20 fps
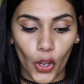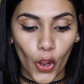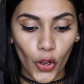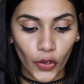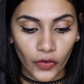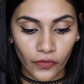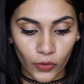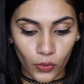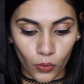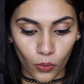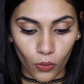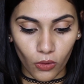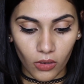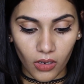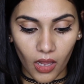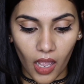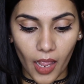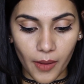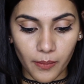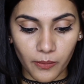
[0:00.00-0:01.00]

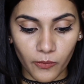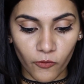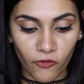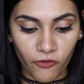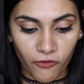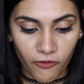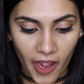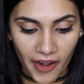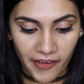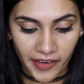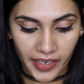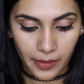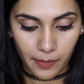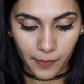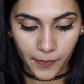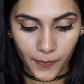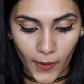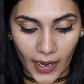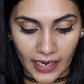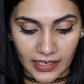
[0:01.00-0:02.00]
overall I'm very
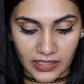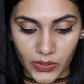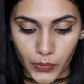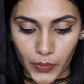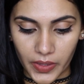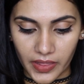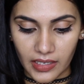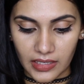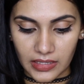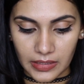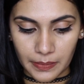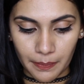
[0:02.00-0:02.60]
impressed with this